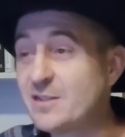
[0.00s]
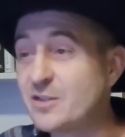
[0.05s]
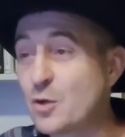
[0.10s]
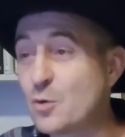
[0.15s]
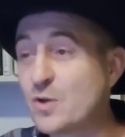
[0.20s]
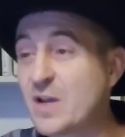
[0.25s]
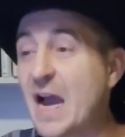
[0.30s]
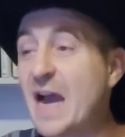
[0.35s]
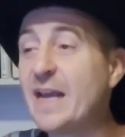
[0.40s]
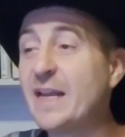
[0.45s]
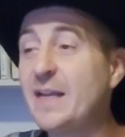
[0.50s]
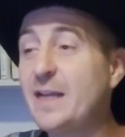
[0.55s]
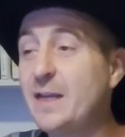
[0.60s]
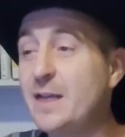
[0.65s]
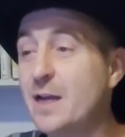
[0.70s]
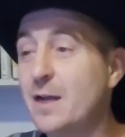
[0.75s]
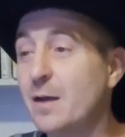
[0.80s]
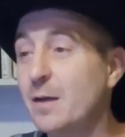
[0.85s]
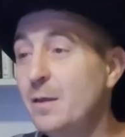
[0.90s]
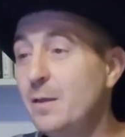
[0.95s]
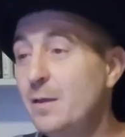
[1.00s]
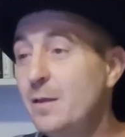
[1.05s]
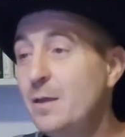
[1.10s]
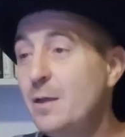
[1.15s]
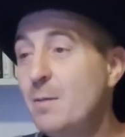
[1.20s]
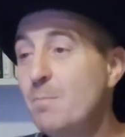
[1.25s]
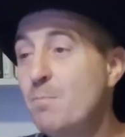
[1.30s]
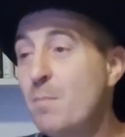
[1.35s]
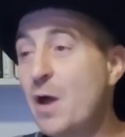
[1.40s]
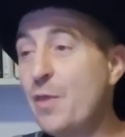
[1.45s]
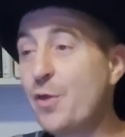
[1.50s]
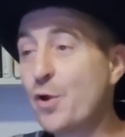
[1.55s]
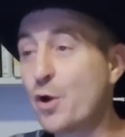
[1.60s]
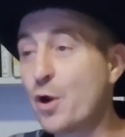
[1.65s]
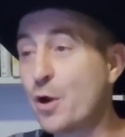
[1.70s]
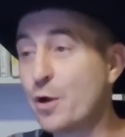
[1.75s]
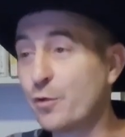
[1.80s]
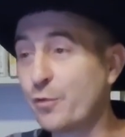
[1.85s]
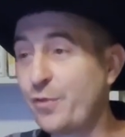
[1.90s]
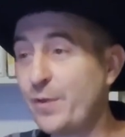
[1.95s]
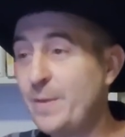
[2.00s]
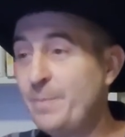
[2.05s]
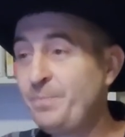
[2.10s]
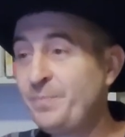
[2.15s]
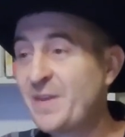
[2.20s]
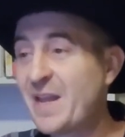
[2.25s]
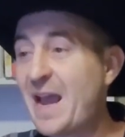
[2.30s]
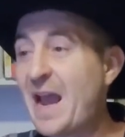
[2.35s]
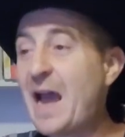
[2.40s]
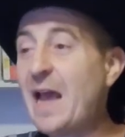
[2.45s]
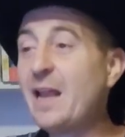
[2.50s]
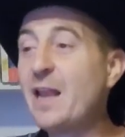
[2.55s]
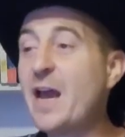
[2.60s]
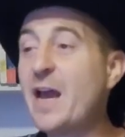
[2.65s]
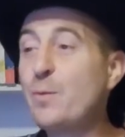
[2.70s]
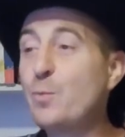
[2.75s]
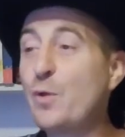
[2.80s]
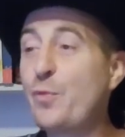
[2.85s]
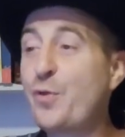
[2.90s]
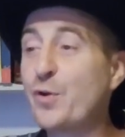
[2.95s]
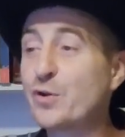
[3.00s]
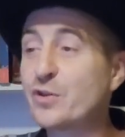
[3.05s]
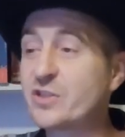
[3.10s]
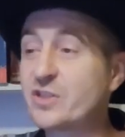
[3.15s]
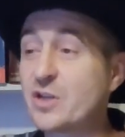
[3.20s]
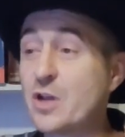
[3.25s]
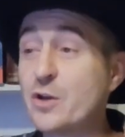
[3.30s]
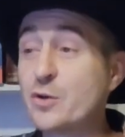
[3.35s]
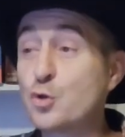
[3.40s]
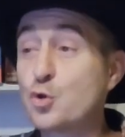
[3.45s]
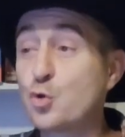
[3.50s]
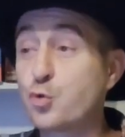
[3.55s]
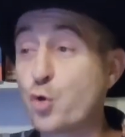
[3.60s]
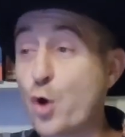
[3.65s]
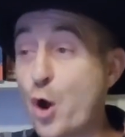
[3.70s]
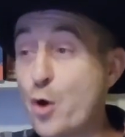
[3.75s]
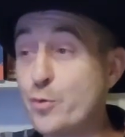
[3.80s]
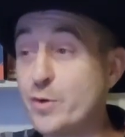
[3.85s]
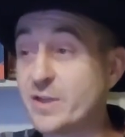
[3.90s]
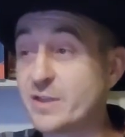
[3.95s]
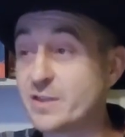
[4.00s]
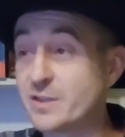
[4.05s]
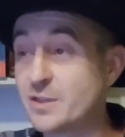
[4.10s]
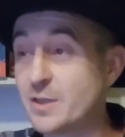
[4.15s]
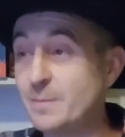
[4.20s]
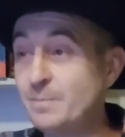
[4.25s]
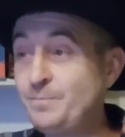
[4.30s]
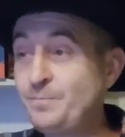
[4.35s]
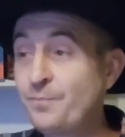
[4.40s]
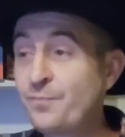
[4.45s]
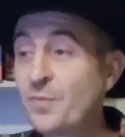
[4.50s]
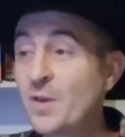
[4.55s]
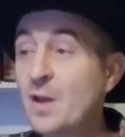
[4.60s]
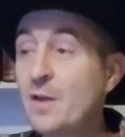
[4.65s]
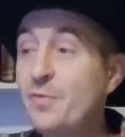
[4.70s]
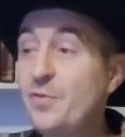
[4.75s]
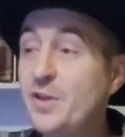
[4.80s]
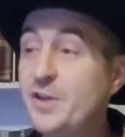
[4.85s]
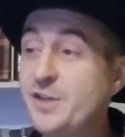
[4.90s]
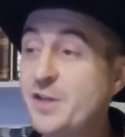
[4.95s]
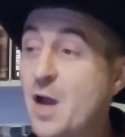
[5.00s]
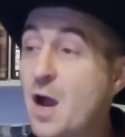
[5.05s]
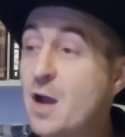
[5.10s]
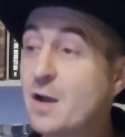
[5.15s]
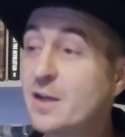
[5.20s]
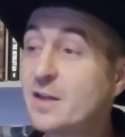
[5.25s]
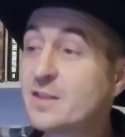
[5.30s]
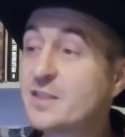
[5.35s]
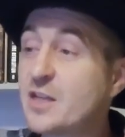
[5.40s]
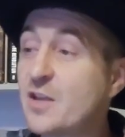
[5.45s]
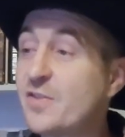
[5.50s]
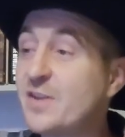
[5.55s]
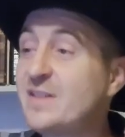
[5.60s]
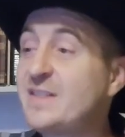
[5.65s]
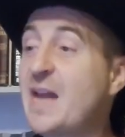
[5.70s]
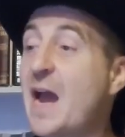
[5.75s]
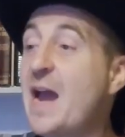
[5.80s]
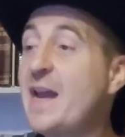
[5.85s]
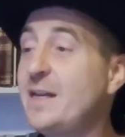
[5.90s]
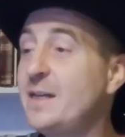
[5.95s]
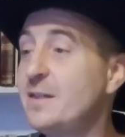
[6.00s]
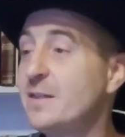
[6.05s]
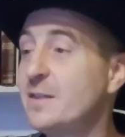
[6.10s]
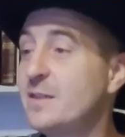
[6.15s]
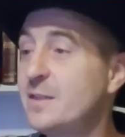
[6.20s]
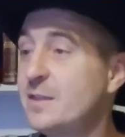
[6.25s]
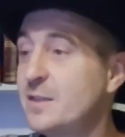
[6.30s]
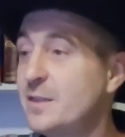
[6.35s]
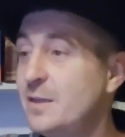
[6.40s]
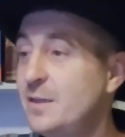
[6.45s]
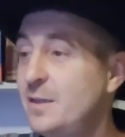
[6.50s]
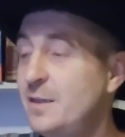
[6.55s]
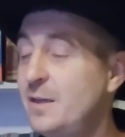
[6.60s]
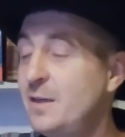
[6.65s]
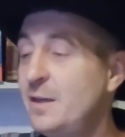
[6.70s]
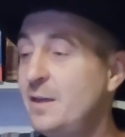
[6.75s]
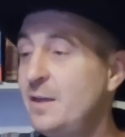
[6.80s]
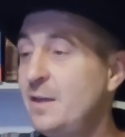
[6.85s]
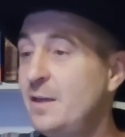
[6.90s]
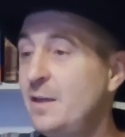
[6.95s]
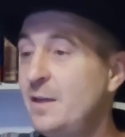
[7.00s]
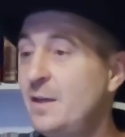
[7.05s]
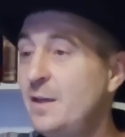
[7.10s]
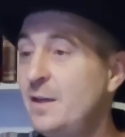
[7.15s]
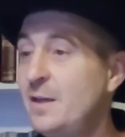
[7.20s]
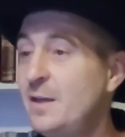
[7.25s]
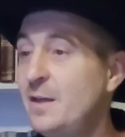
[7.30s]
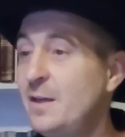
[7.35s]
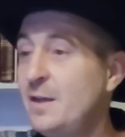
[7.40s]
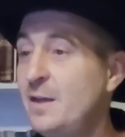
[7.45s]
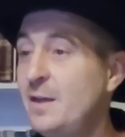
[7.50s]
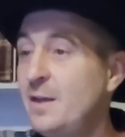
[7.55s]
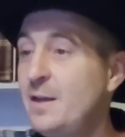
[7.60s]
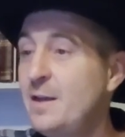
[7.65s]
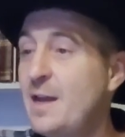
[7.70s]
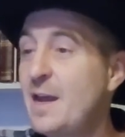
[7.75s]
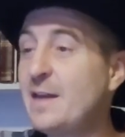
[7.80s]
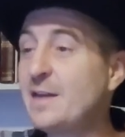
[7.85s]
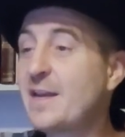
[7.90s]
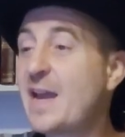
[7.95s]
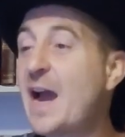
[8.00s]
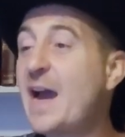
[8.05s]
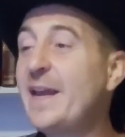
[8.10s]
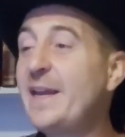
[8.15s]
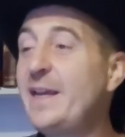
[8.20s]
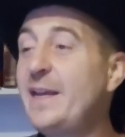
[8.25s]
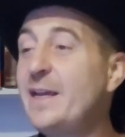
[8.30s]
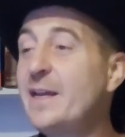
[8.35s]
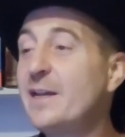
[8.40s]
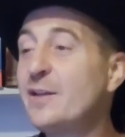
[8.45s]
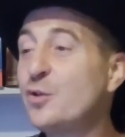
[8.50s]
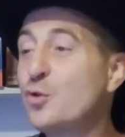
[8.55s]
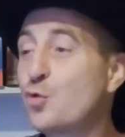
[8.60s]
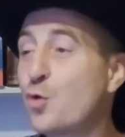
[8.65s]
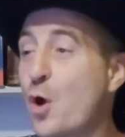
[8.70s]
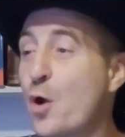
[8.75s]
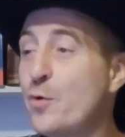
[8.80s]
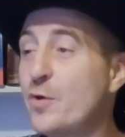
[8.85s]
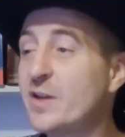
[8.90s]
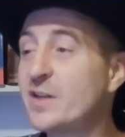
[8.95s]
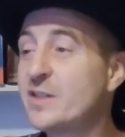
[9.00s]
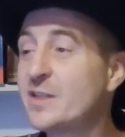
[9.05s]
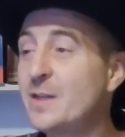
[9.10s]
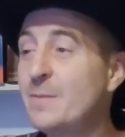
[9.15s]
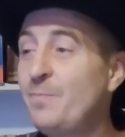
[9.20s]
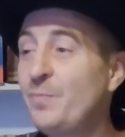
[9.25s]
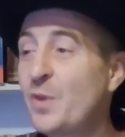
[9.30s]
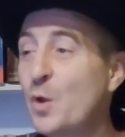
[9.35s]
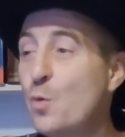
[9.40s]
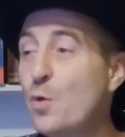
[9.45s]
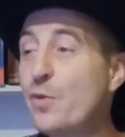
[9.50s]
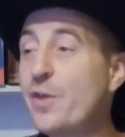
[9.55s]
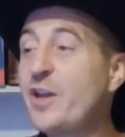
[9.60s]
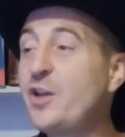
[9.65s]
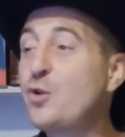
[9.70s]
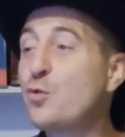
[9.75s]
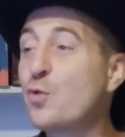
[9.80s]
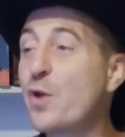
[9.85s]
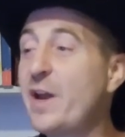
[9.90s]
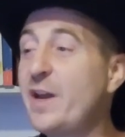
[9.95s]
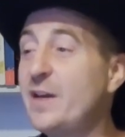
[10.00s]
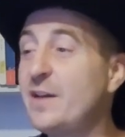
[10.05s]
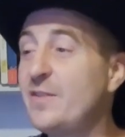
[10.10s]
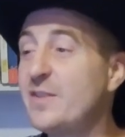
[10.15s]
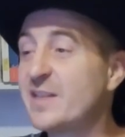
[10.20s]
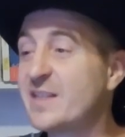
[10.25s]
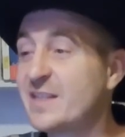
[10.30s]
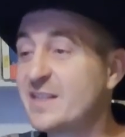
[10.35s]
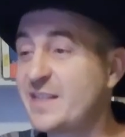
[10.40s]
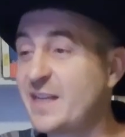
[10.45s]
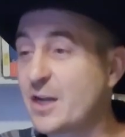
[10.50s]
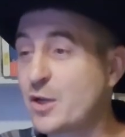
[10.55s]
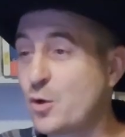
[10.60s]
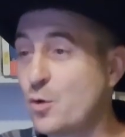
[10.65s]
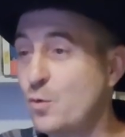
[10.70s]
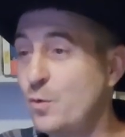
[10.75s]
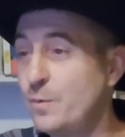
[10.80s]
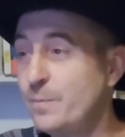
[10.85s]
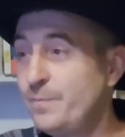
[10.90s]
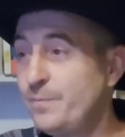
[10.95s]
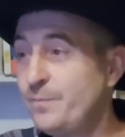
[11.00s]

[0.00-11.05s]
So Gaia, Mother Earth, allied with her son Cronus, the youngest of the Titans. And Gaia and Cronus, well, they created the sickle.